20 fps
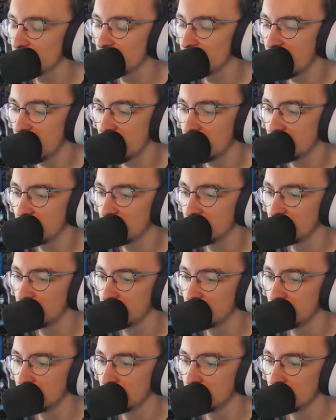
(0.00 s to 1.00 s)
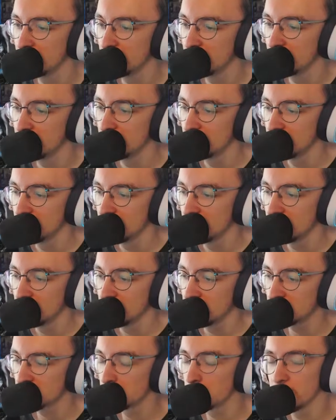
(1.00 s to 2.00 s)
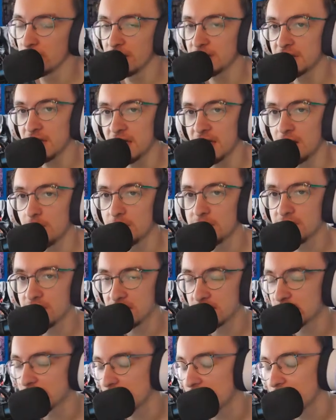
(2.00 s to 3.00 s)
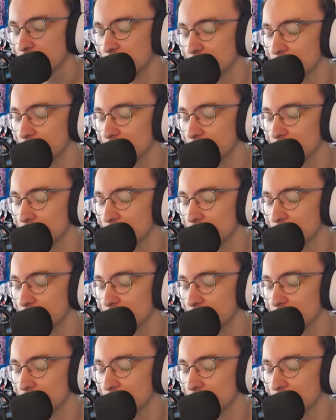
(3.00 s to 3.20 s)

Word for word: and then just run like hell when you get to the